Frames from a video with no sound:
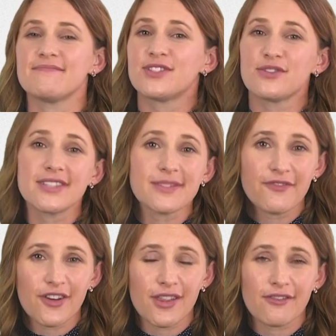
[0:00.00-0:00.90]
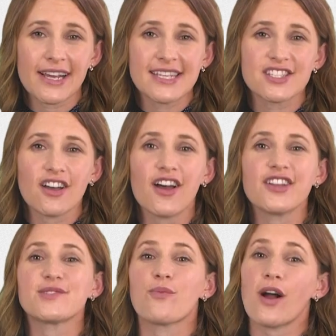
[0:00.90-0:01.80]
do some further
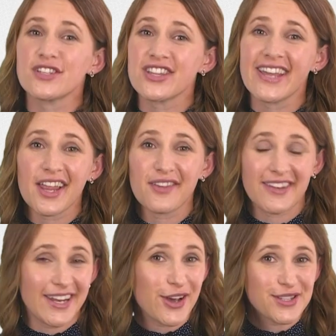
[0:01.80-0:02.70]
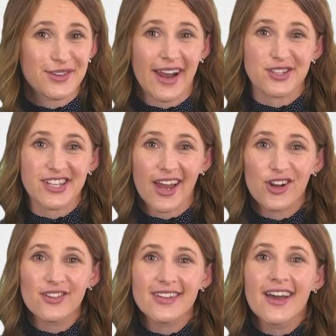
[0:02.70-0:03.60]
research, watch the other videos on our
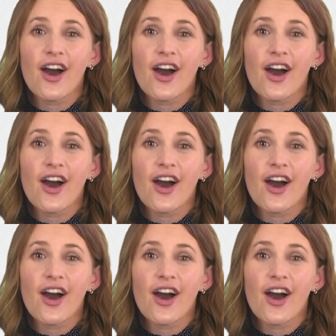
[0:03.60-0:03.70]
channel,